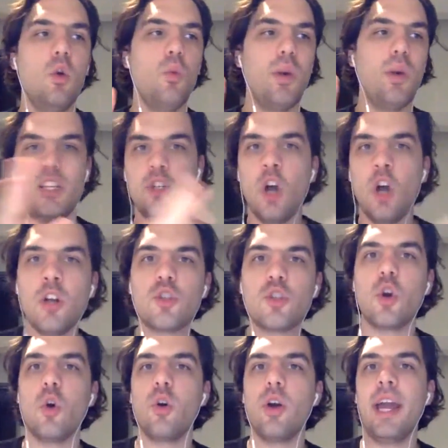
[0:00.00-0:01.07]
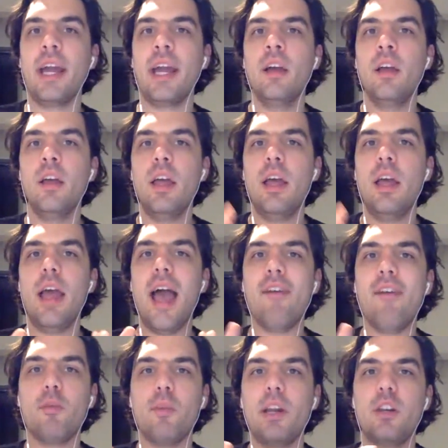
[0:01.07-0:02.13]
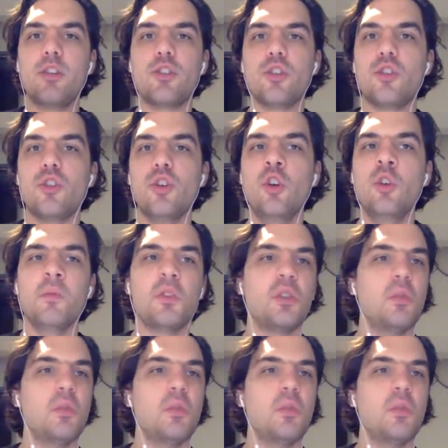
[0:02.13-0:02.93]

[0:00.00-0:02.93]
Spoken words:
When he's not scoring, everybody just assumes,